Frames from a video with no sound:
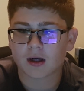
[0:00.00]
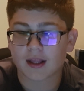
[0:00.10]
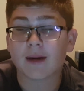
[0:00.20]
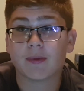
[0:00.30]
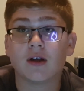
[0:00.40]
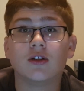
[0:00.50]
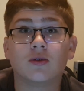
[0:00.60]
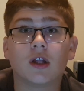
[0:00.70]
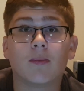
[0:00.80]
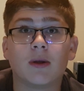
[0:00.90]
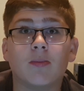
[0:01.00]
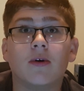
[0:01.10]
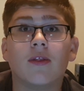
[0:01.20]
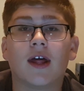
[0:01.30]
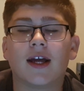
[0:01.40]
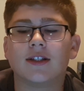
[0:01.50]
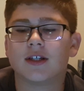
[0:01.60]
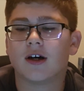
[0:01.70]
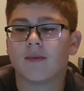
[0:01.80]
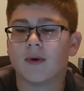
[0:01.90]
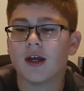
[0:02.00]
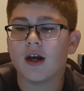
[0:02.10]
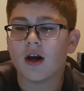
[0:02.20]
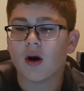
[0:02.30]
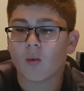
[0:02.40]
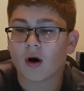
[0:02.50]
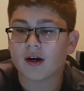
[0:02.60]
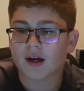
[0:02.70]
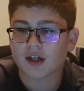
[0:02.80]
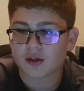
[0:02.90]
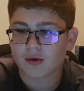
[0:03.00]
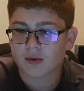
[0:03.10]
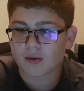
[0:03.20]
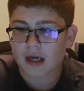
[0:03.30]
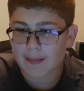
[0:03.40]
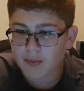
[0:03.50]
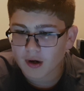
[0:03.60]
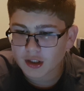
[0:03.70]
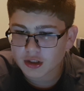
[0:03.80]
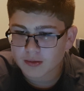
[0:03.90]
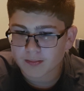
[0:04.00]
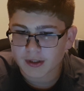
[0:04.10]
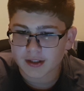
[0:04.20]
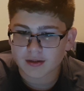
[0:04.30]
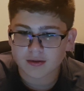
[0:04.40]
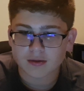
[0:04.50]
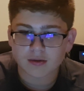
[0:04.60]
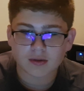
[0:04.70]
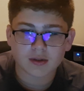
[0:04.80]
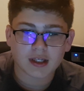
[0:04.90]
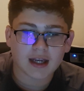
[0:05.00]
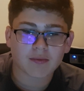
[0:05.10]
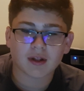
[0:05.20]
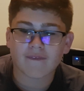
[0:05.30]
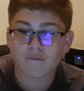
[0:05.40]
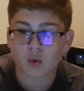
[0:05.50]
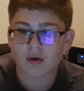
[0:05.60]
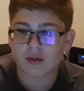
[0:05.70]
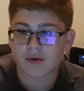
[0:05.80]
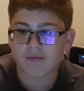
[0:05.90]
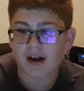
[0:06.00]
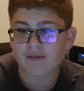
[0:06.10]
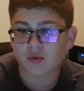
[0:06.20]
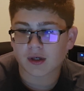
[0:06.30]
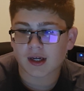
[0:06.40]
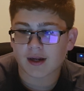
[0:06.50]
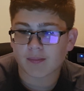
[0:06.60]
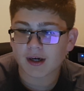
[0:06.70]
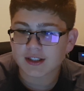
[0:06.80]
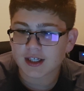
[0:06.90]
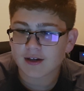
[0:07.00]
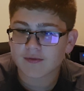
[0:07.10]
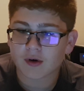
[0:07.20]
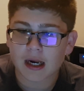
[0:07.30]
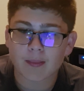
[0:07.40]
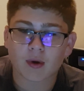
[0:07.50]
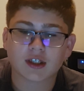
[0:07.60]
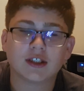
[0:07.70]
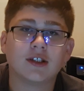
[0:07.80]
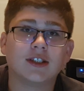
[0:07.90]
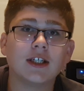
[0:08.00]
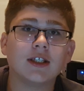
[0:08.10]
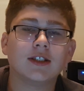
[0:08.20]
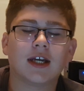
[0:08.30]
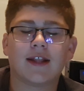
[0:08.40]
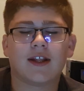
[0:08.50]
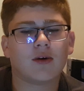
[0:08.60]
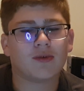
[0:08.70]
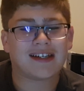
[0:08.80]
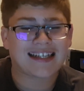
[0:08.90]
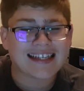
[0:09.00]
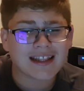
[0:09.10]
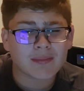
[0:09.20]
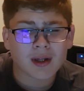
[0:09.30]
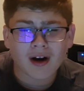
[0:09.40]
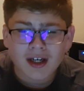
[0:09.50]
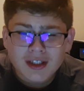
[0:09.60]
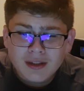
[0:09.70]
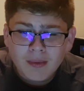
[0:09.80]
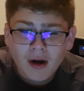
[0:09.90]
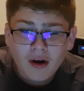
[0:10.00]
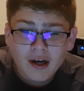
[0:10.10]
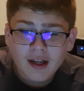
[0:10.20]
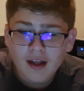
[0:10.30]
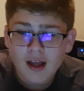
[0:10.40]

appeals to a lot of people that want a new Apple Watch but can't really afford the $529 price tag for an Apple Watch Series 6, and they don't need the blood oxygen monitoring.